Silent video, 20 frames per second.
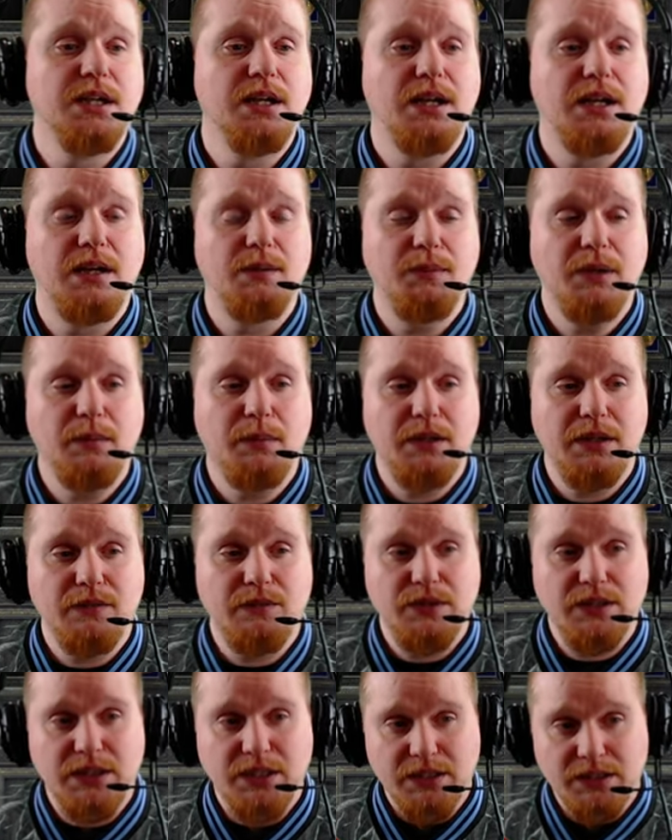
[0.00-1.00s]
Uh, maybe
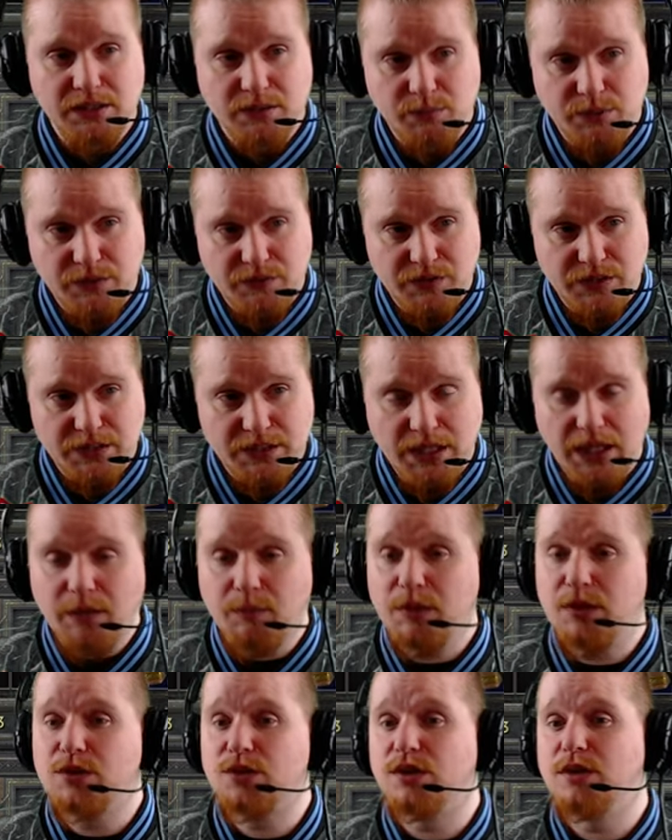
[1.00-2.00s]
even get a little bit of the
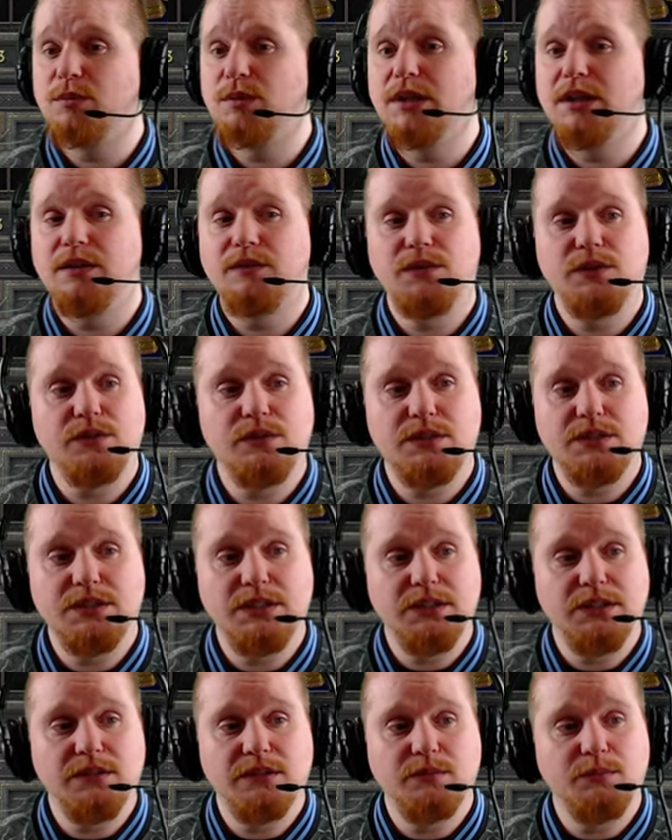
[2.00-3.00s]
damage on a Blade Fury
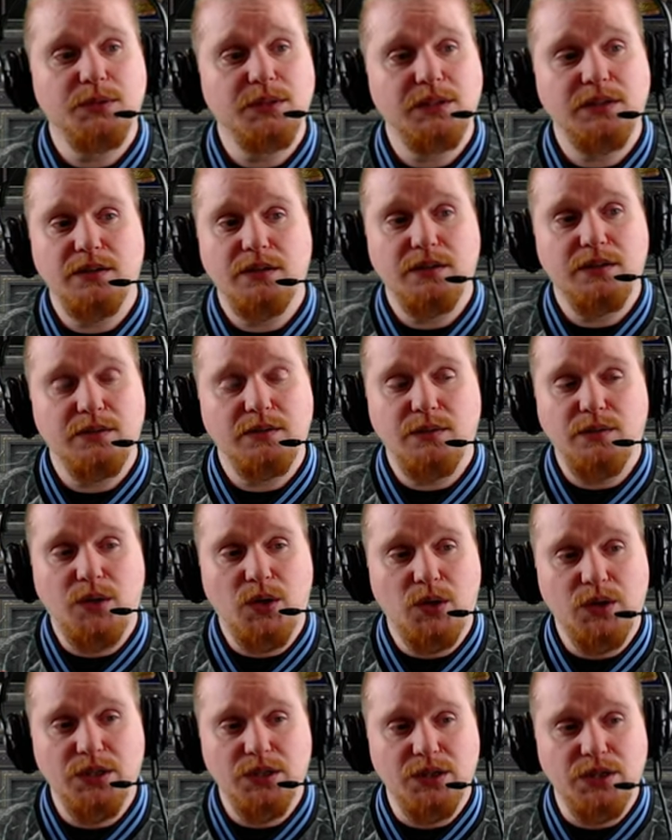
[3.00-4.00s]
Sin. But uh,
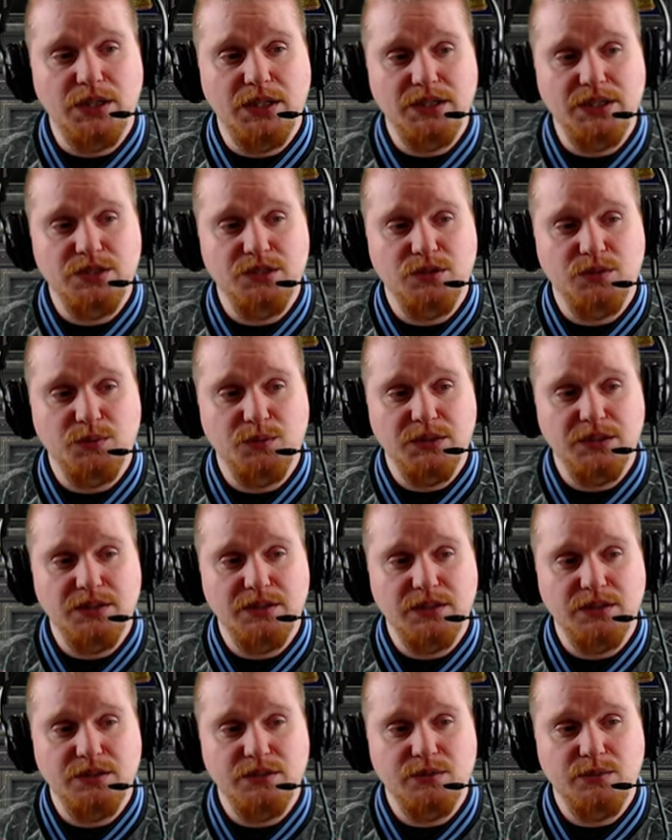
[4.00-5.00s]
all in all, I just don't really
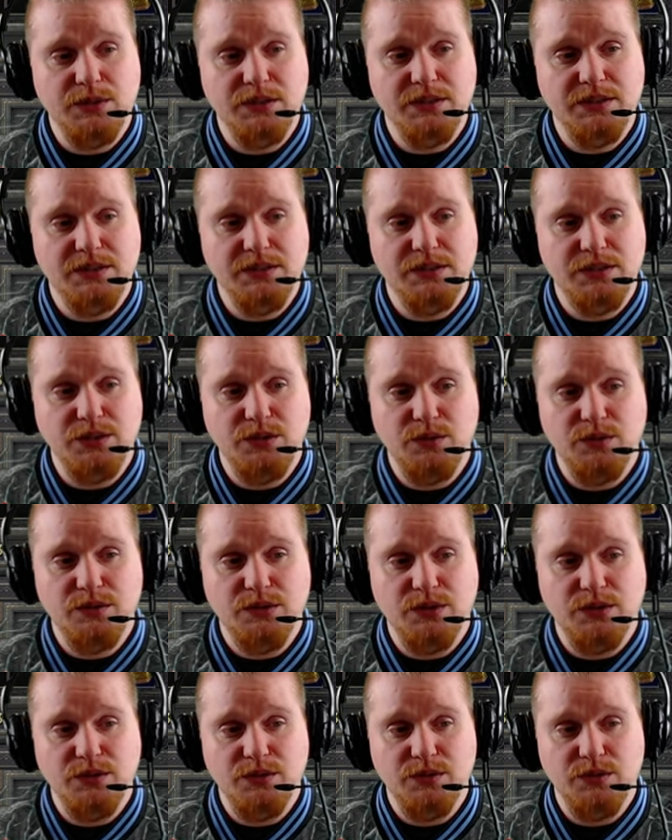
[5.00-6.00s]
see a good reason to use
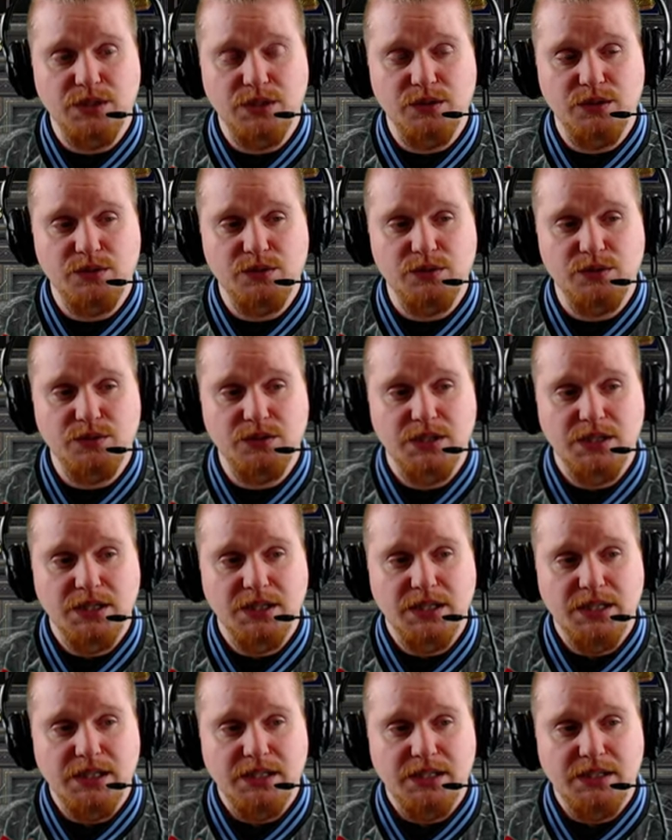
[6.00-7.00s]
it on those characters.
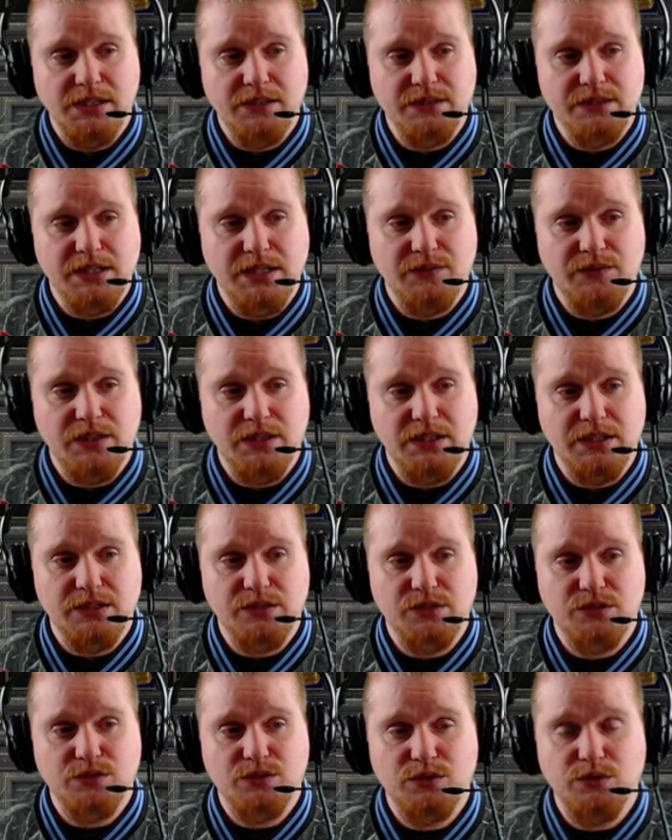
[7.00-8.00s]
It doesn't have anything
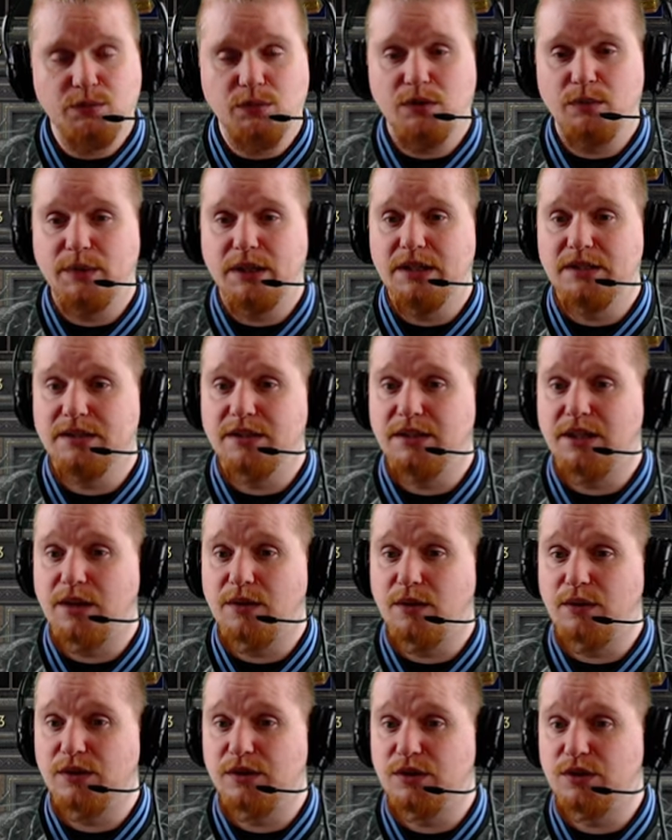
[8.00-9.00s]
super amazing
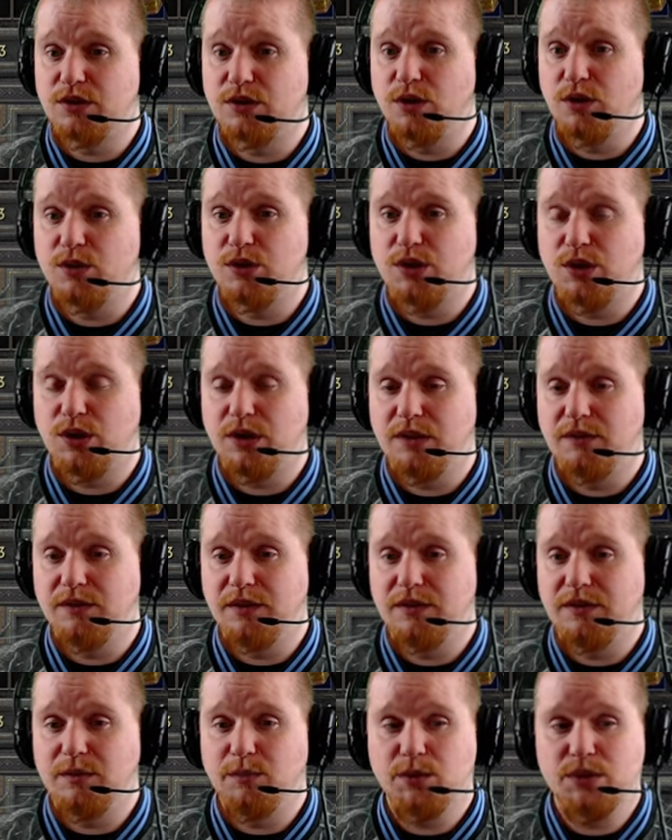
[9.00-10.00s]
other than the slowest target
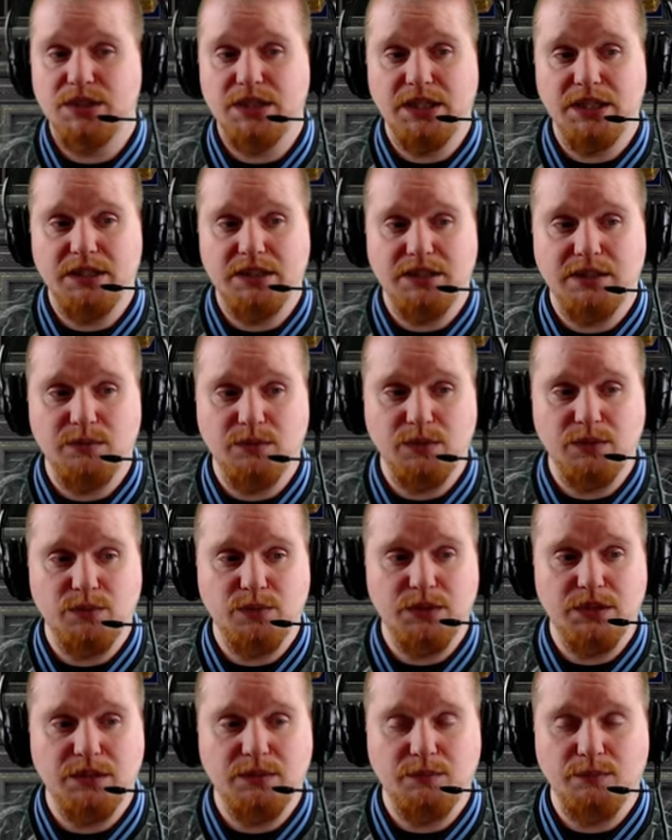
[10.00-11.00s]
fifty percent that would
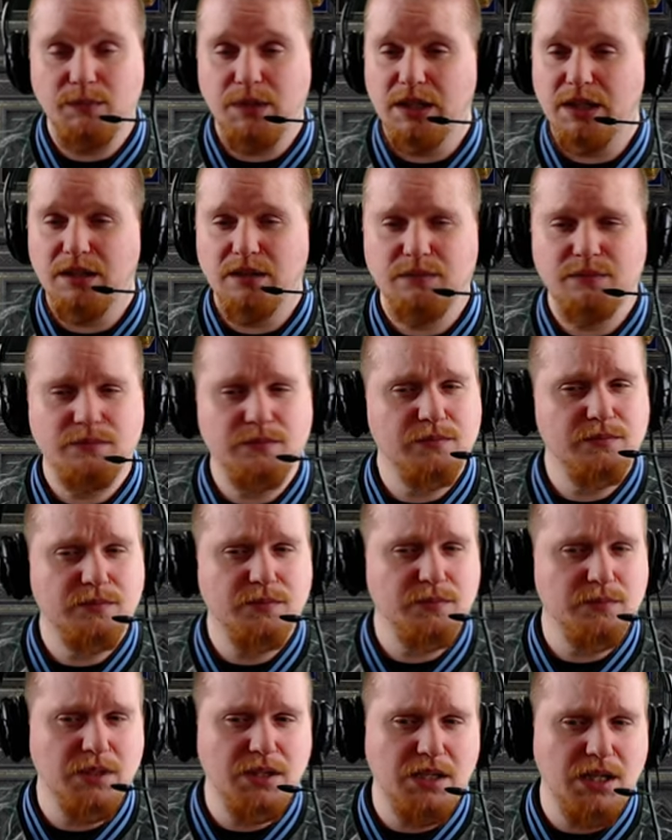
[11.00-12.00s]
really make it
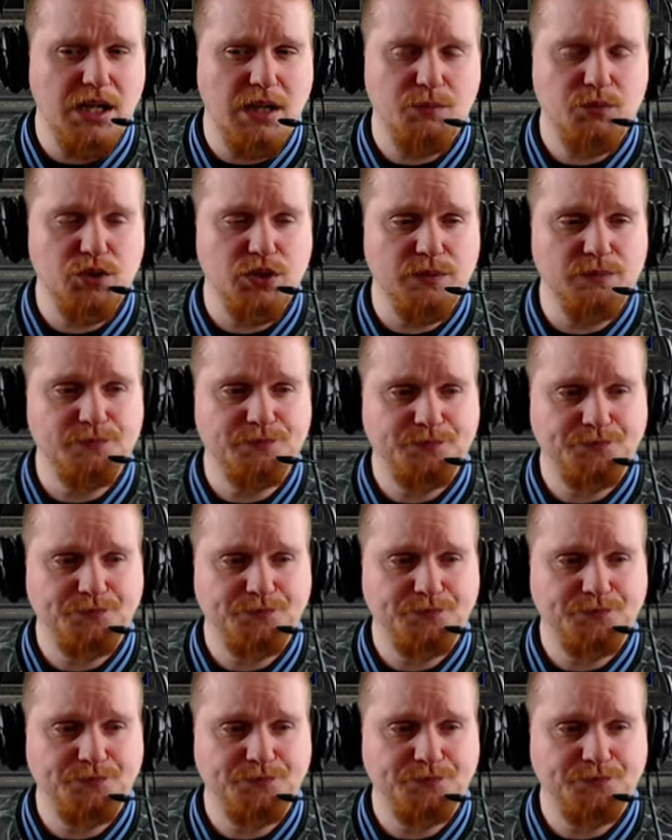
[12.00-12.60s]
an option.